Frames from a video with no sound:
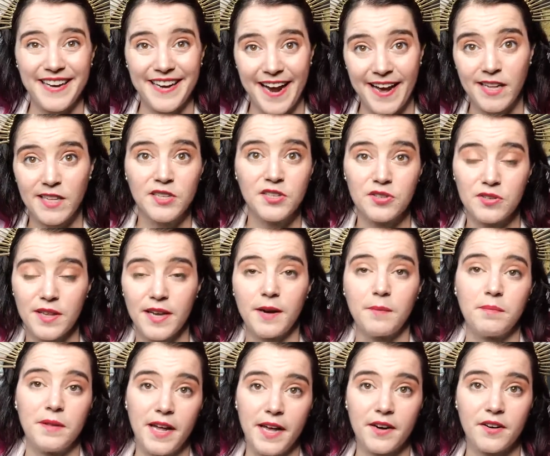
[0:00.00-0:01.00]

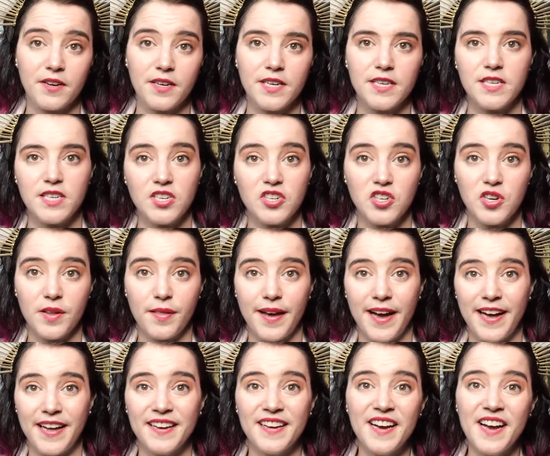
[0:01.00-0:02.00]
calendar-like planner in addition to
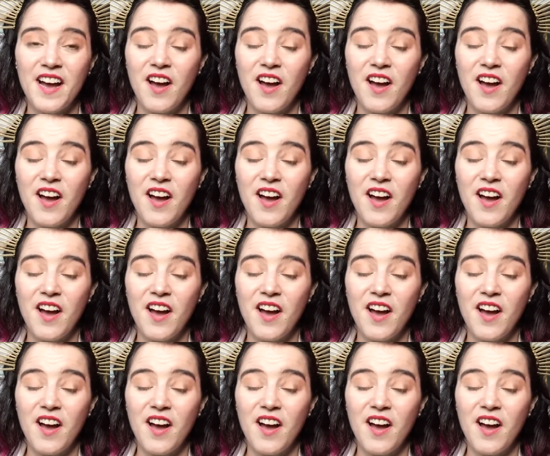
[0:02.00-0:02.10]
that.